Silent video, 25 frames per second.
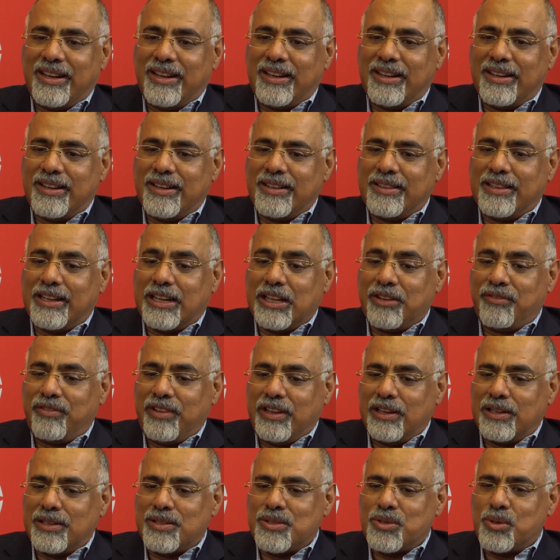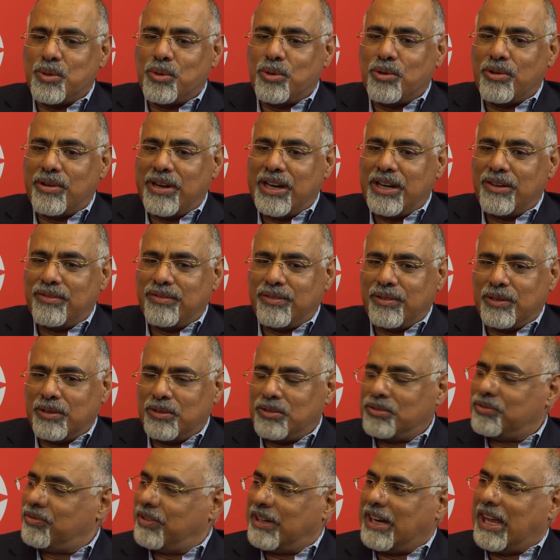that I feel so
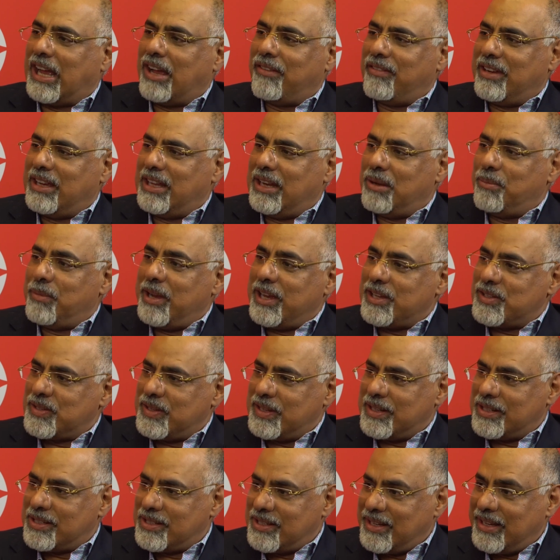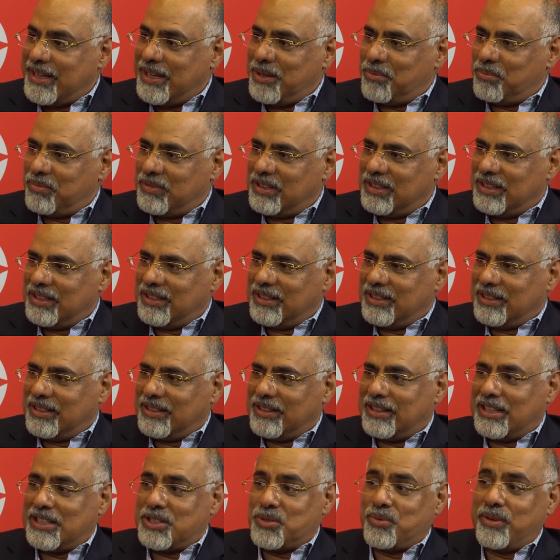grateful for having an amazing team
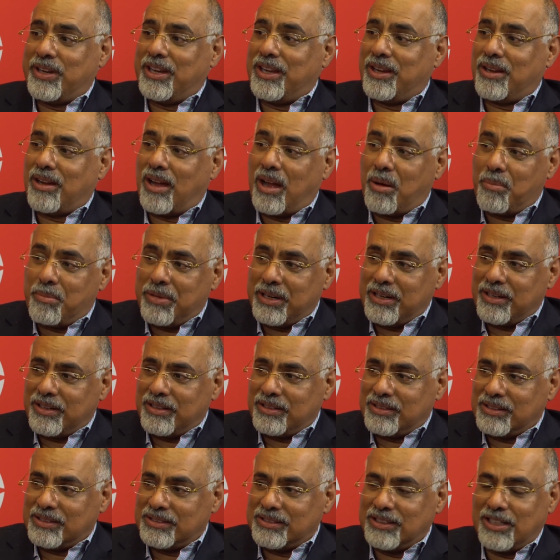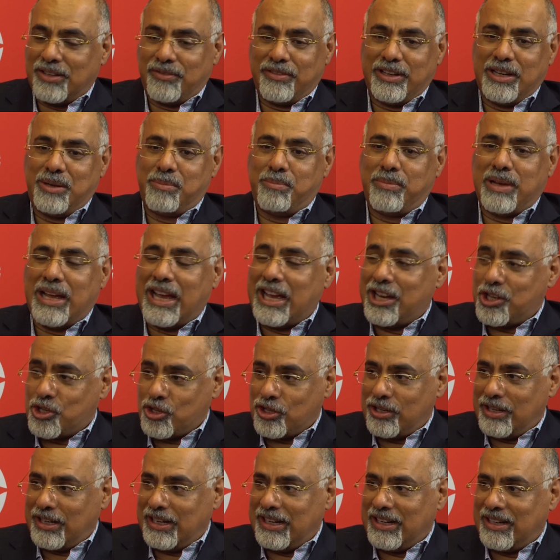that's very competent, they're very
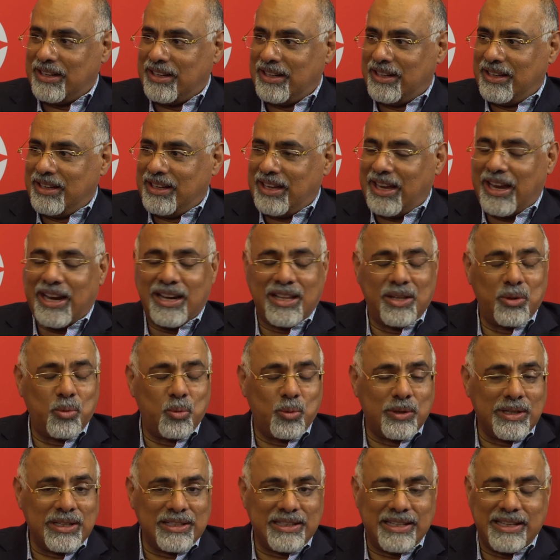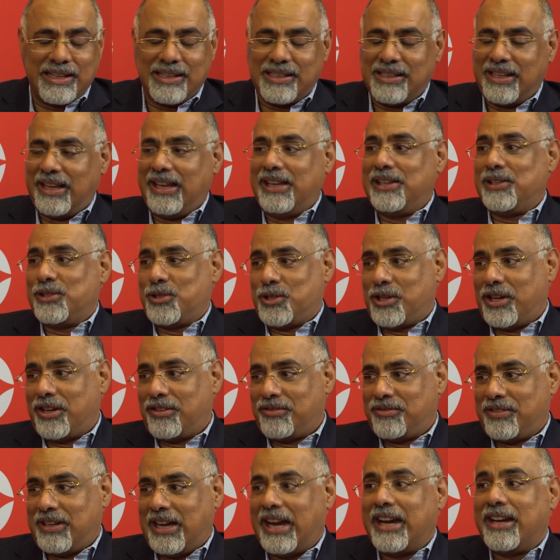passionate, and the work their tails
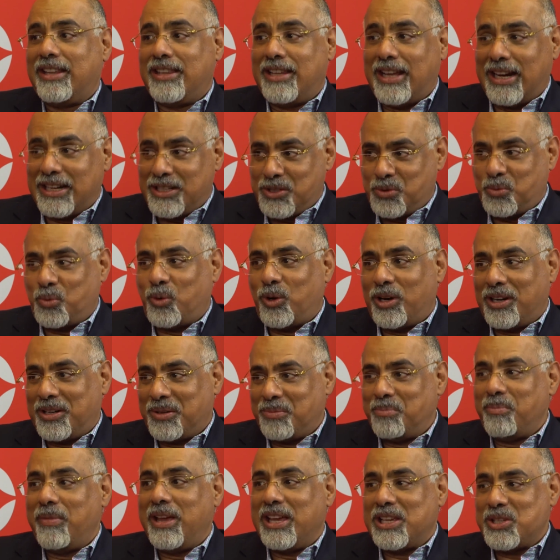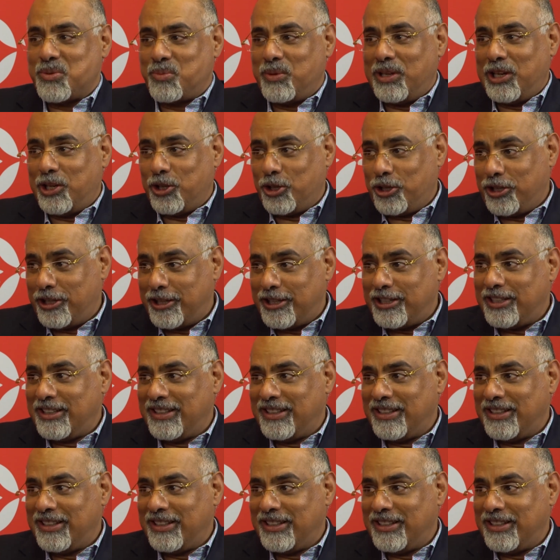off. And that's what makes me look